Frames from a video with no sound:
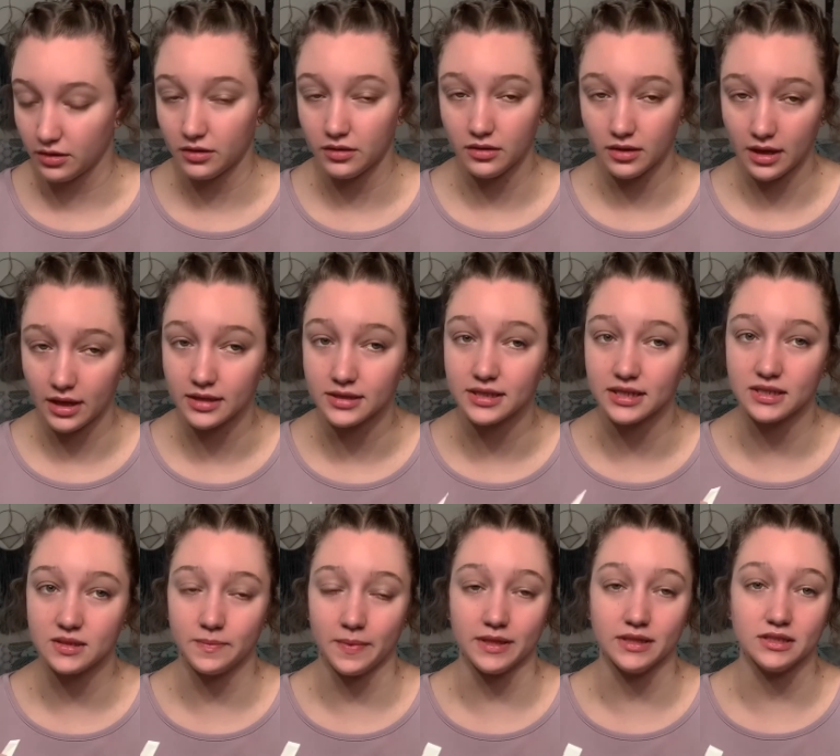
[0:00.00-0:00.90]
it's
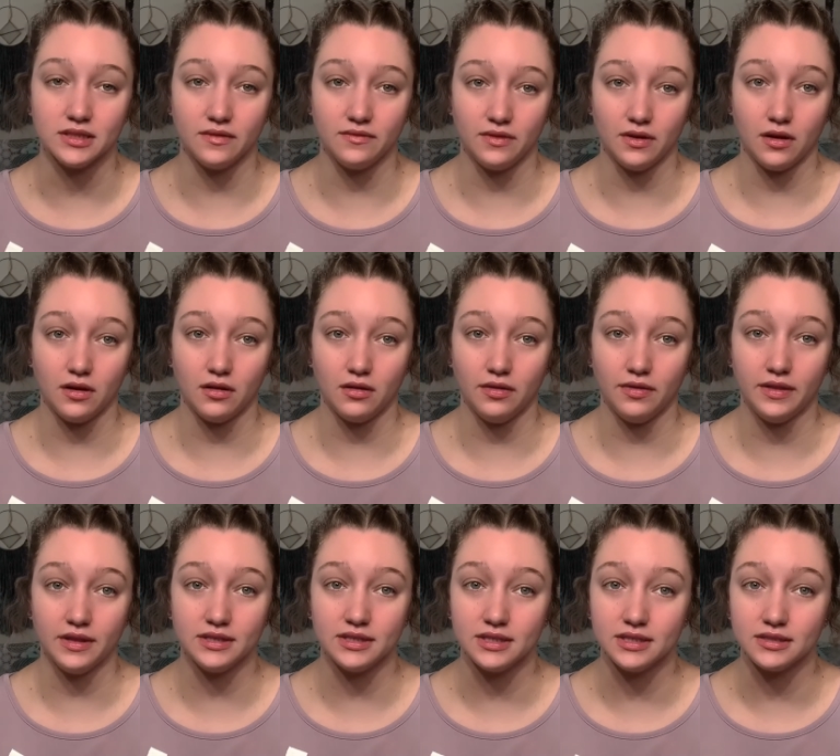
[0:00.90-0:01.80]
expensive, y'all.
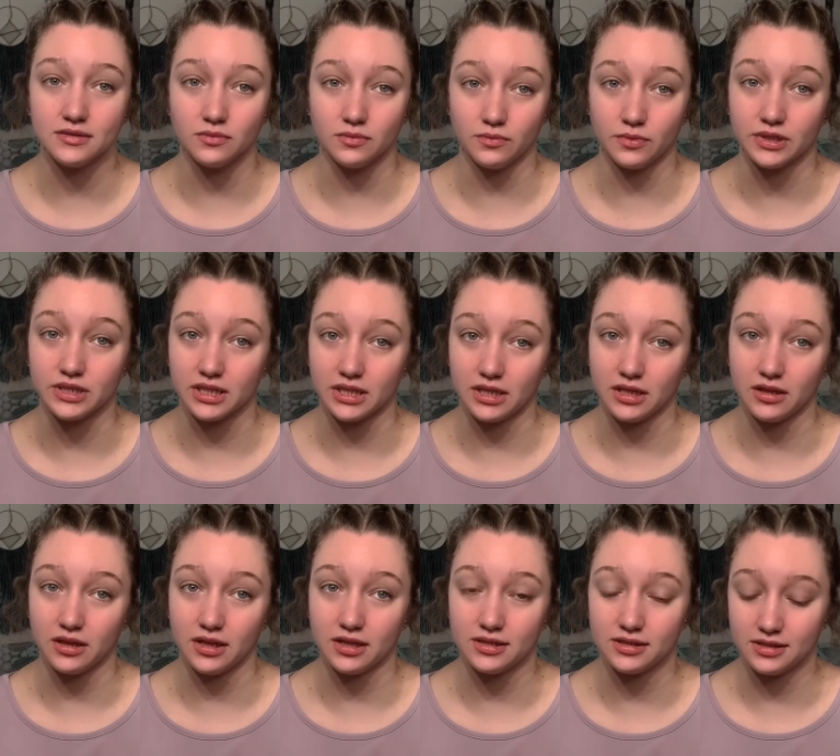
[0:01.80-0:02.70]
This is
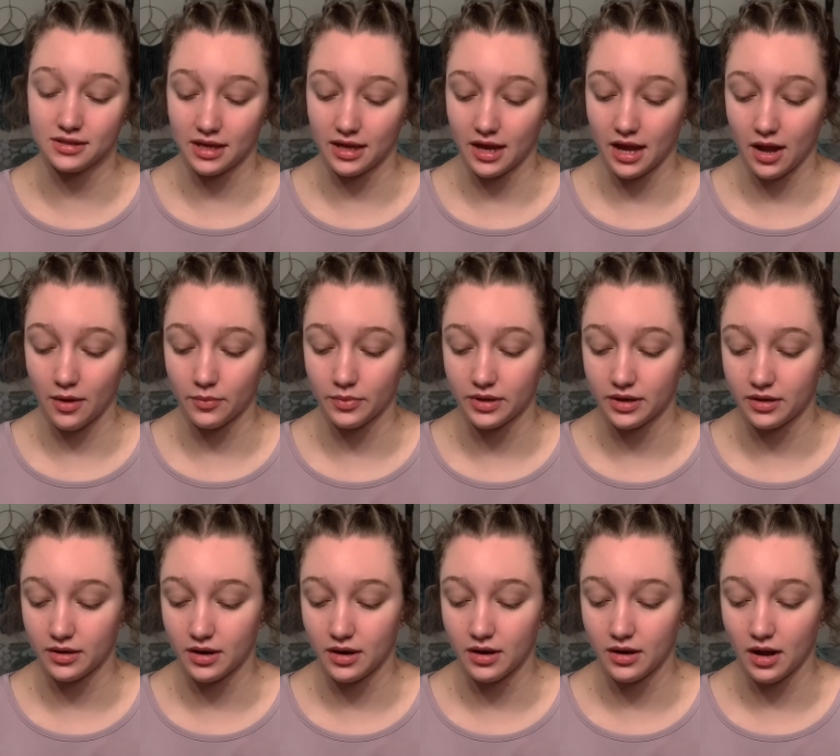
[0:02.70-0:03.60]
ridiculous. Like,
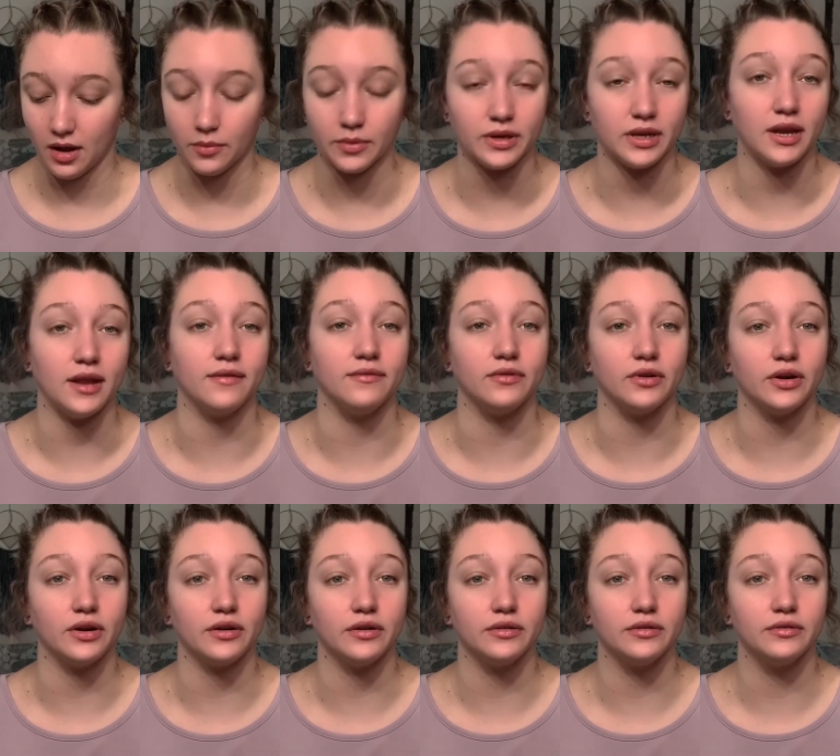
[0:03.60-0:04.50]
I would
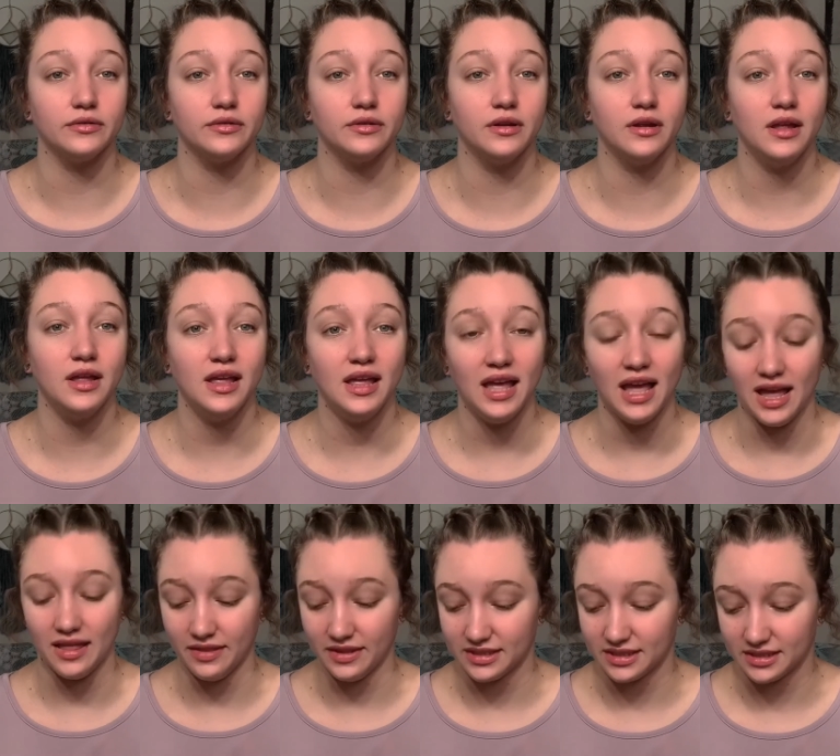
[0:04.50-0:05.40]
never.
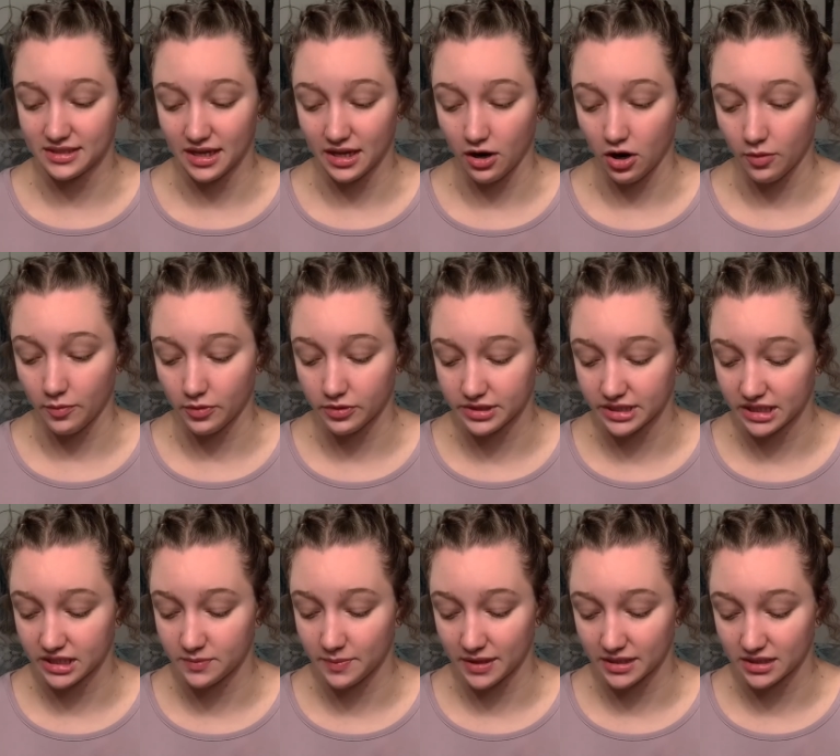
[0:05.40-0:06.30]
And this is like our most
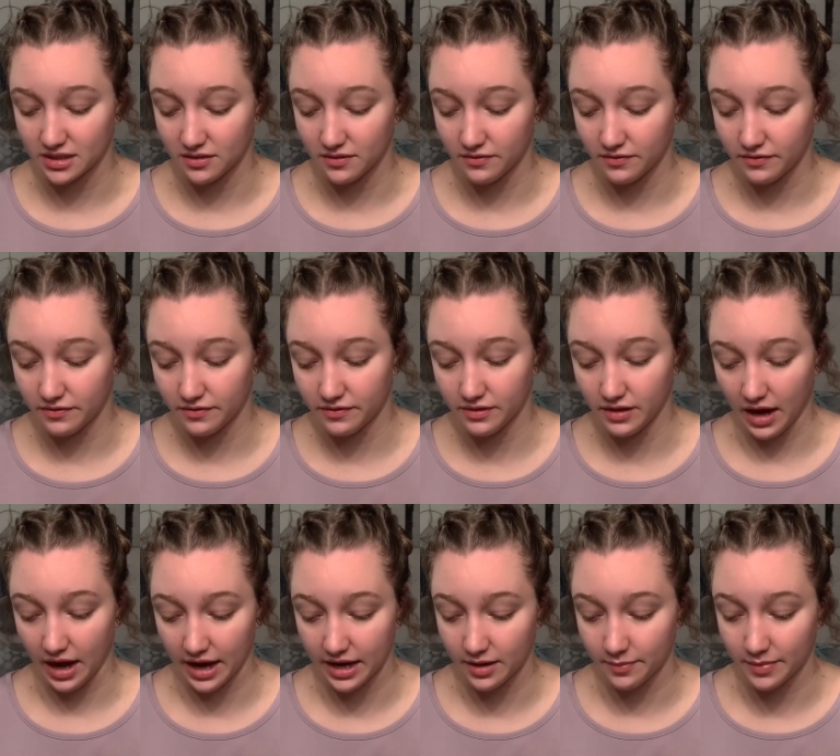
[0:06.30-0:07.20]
expensive
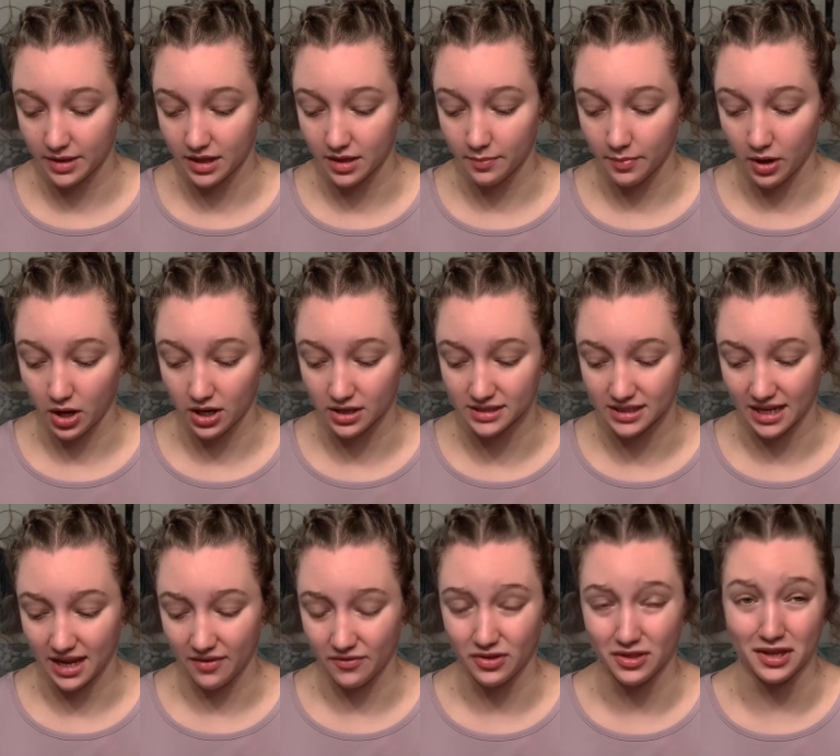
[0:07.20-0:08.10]
item in the box.
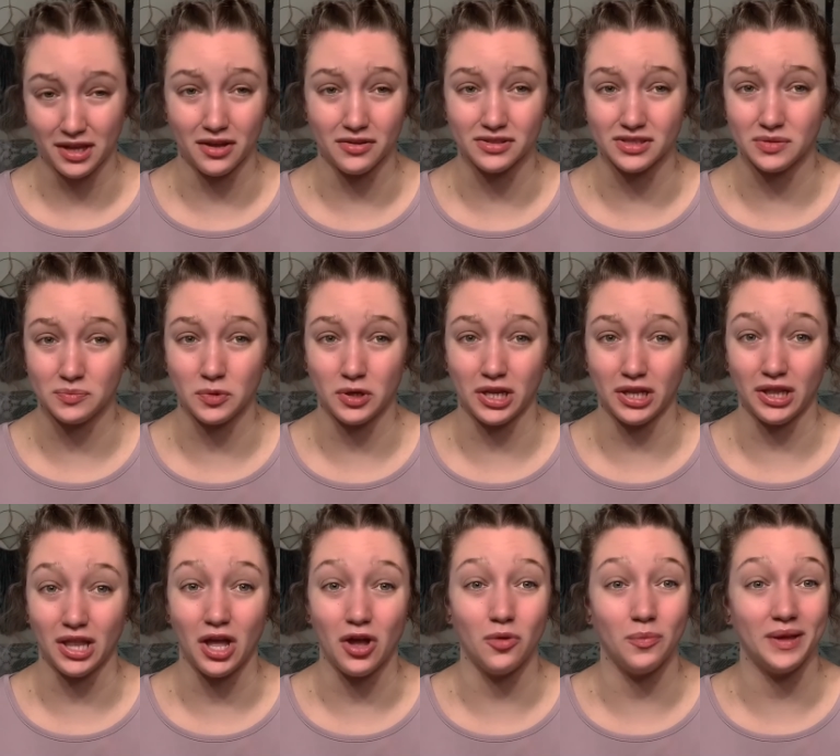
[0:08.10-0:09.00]
Like, everything else is pretty
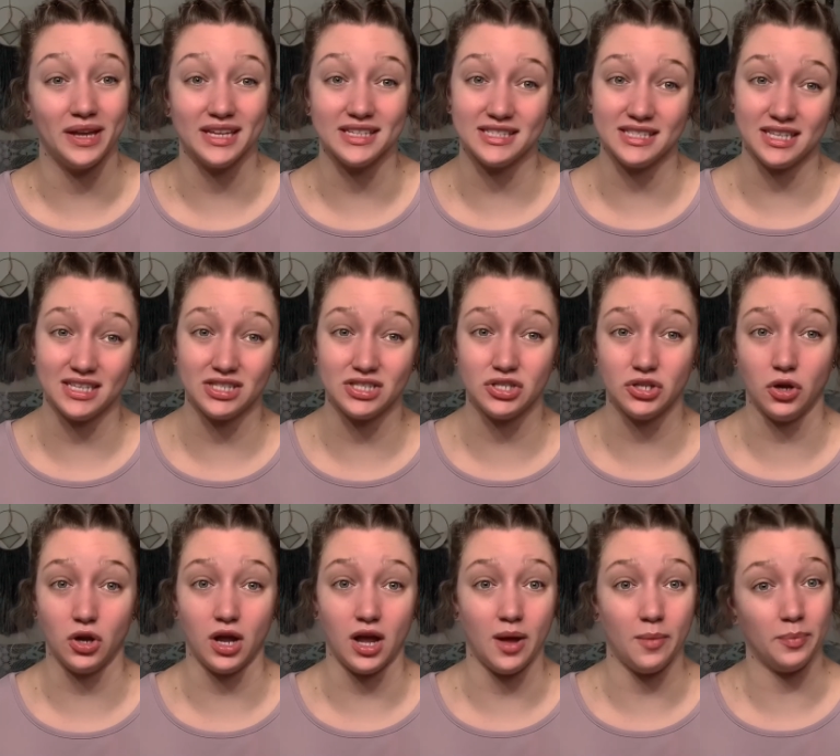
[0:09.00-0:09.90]
low because this
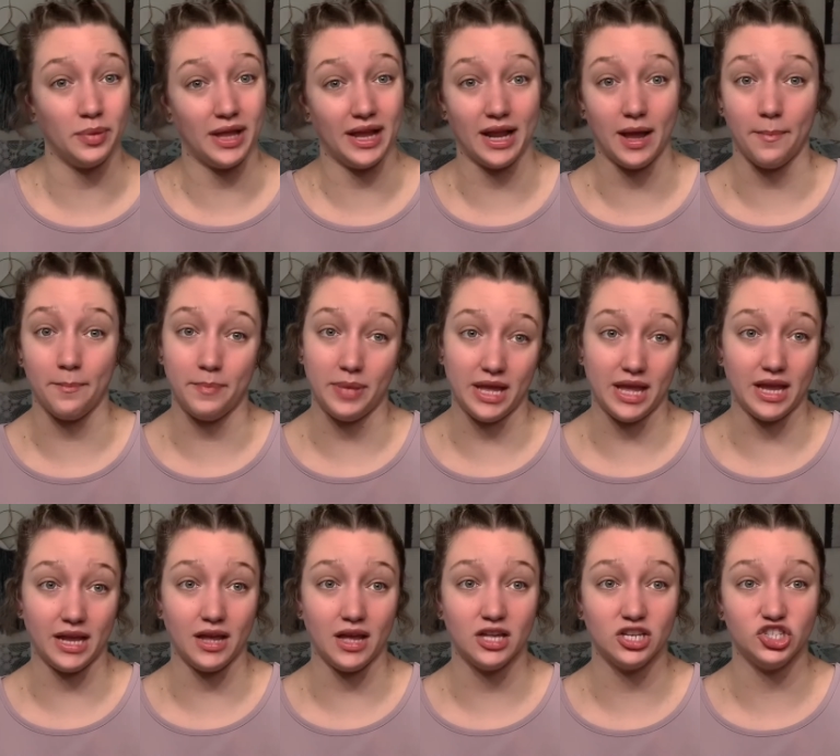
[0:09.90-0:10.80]
took up like a
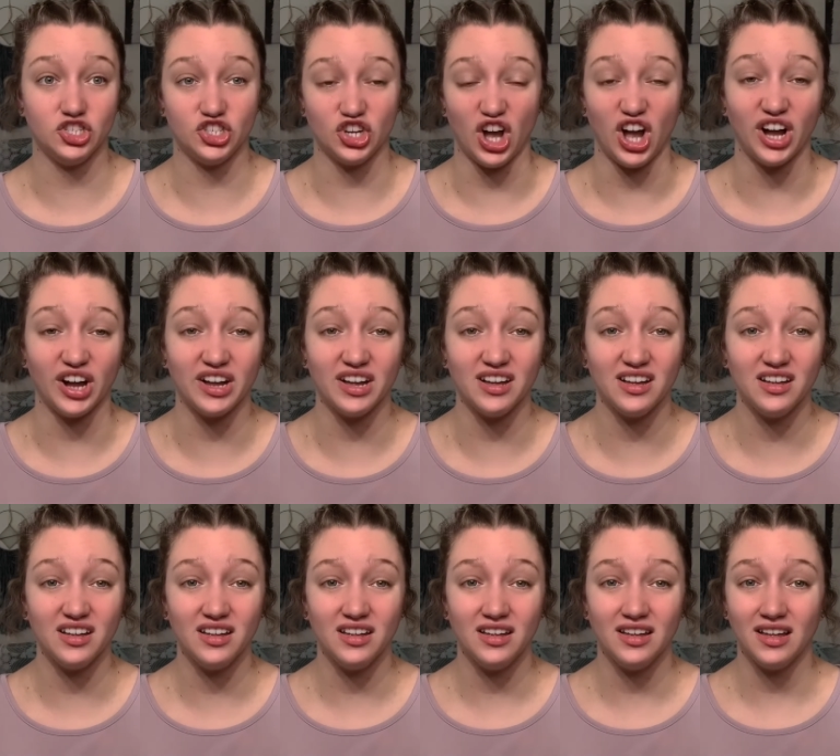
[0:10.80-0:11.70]
big chunk
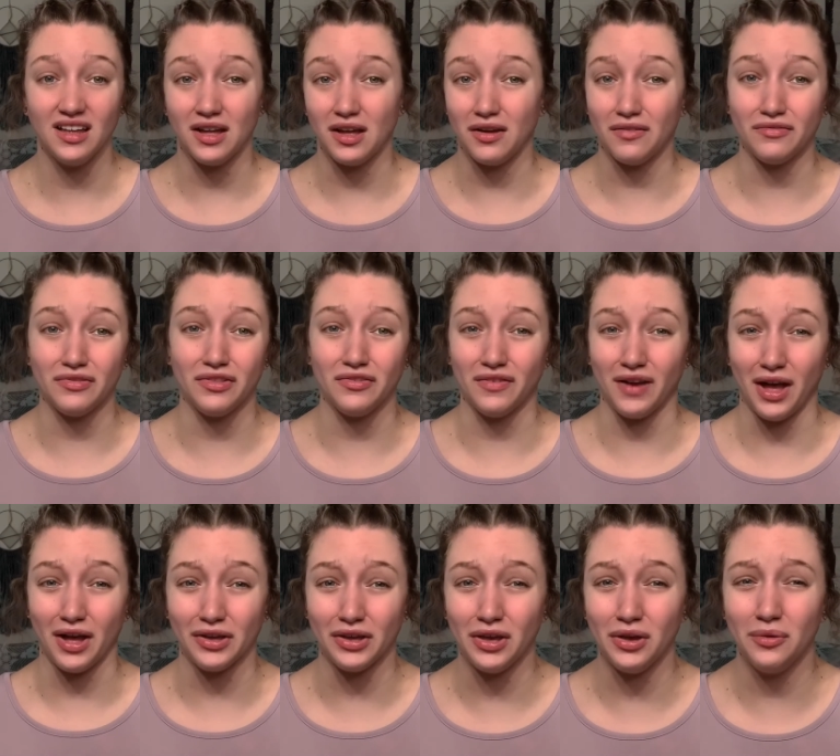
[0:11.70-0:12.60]
of the
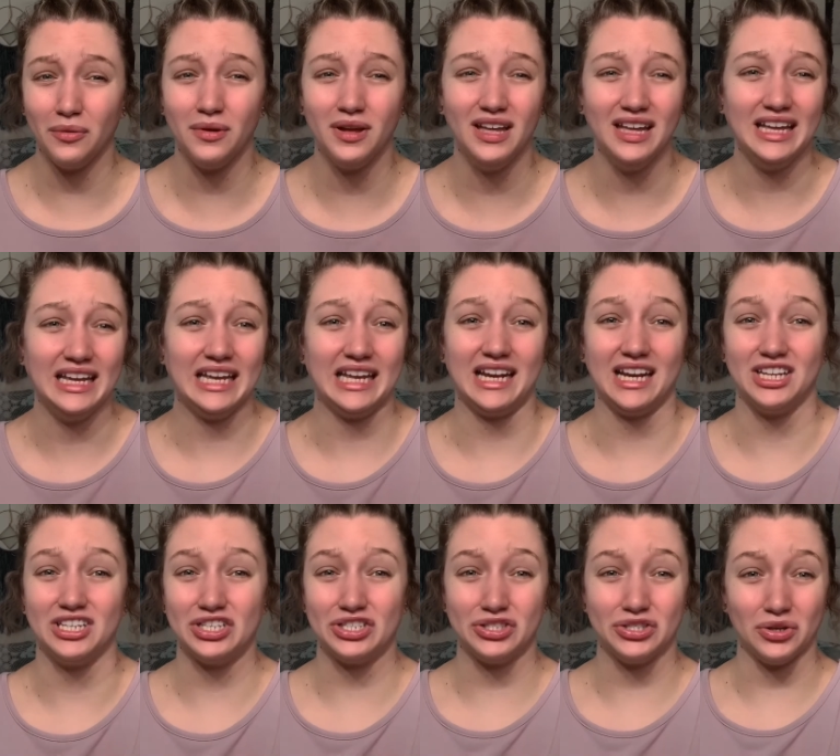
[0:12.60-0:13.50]
value,
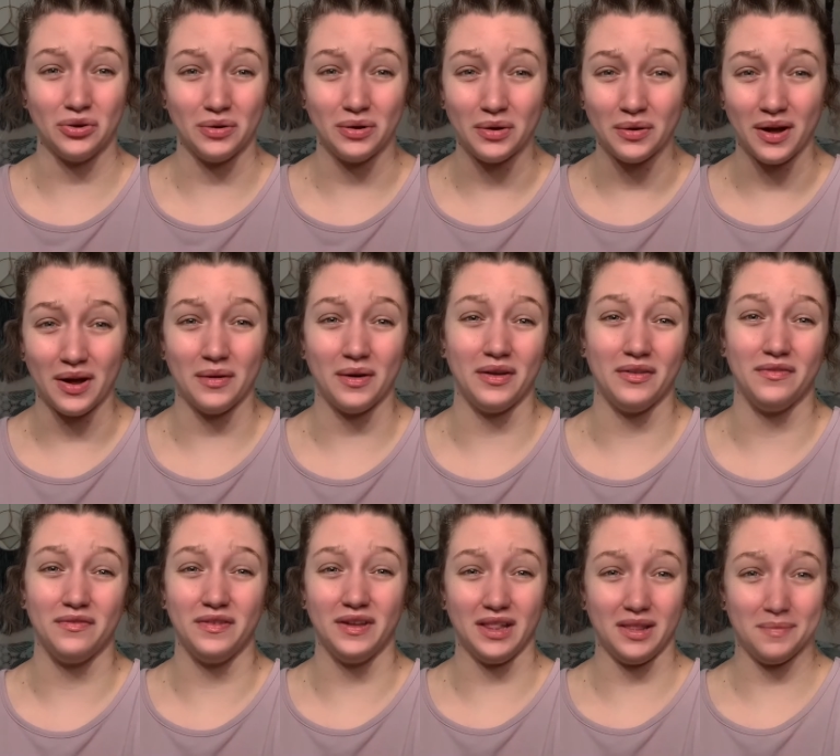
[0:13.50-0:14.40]
and I just don't know how I
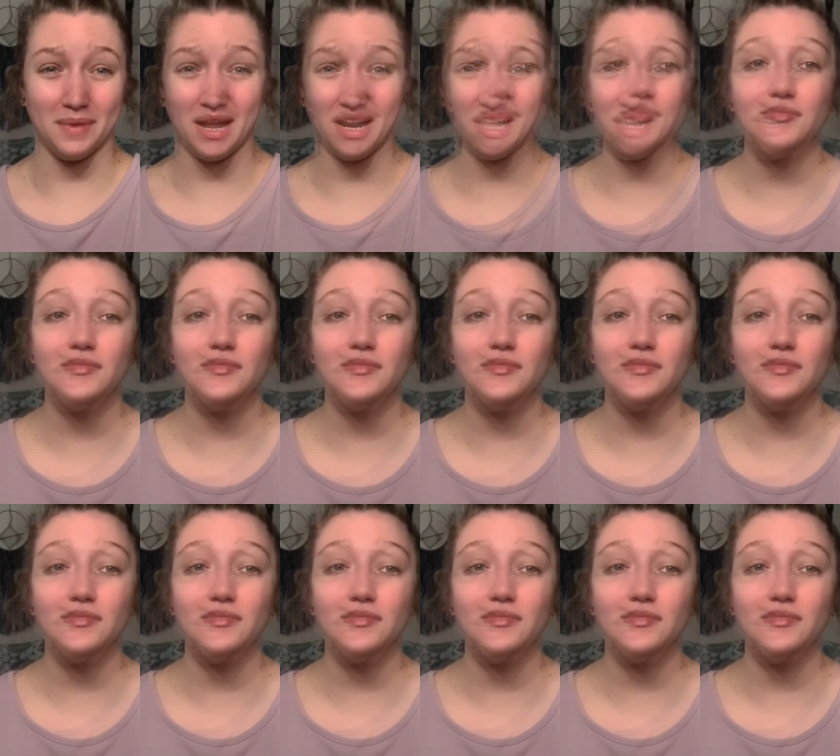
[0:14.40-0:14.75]
feel about it.